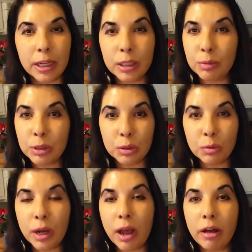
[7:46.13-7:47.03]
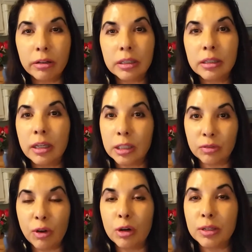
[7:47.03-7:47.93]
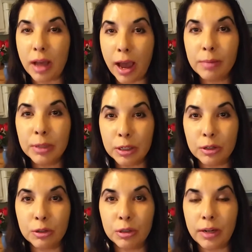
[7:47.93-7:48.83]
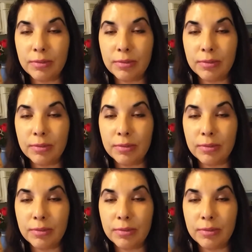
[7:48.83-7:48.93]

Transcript: does restore health as far as I'm concerned.